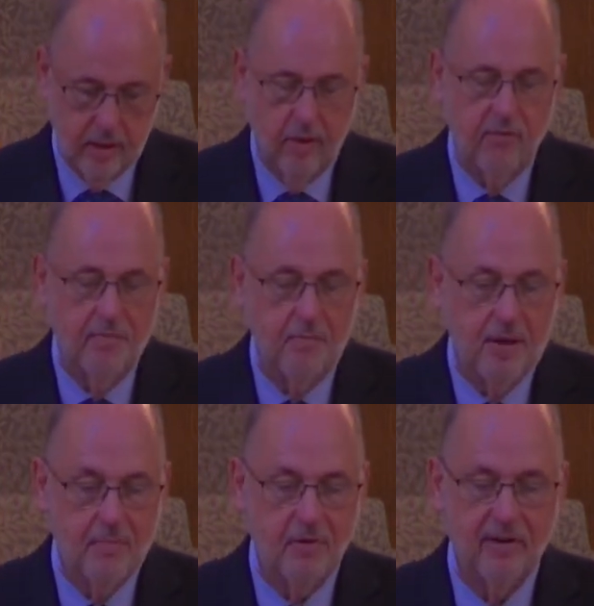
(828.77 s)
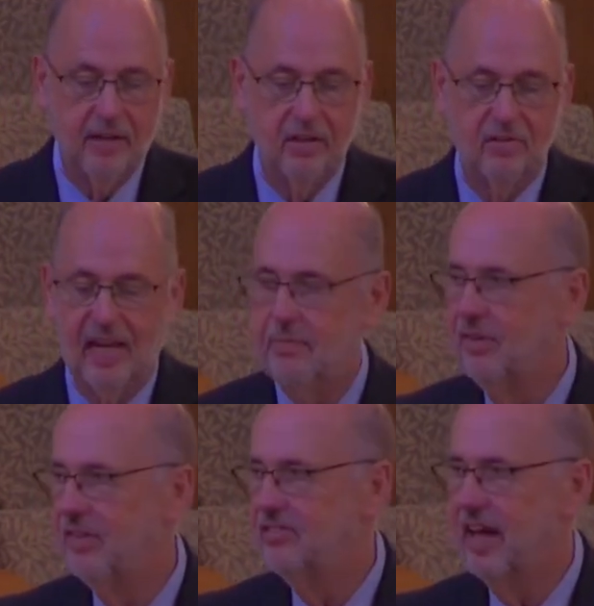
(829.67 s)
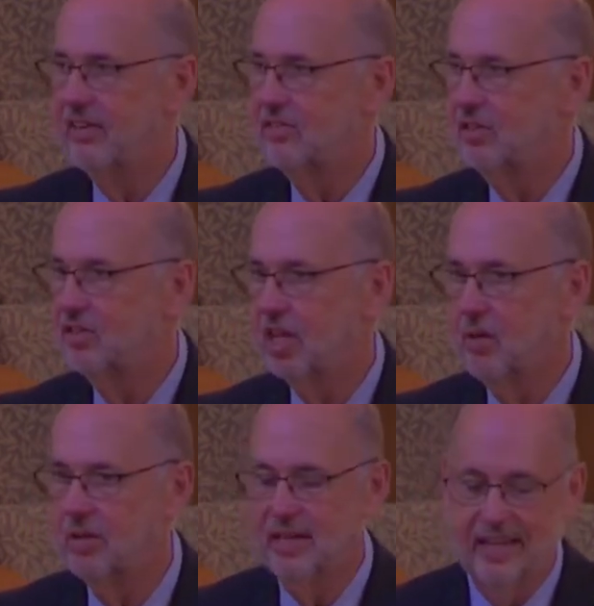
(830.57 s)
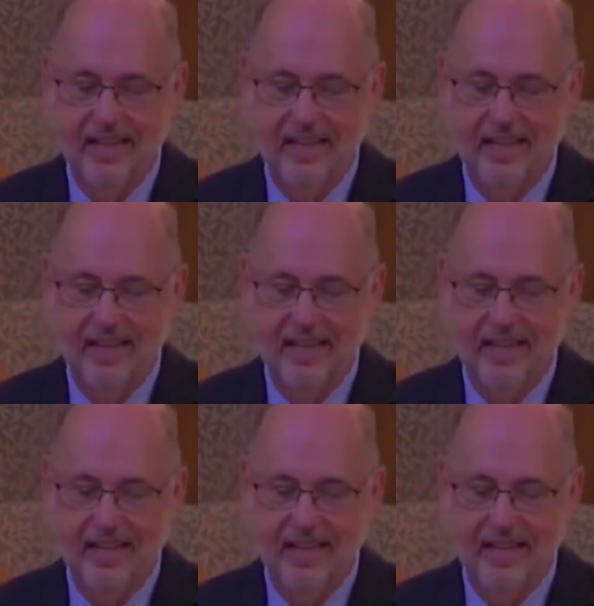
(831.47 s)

Remembering the Sabbath is not just a slogan,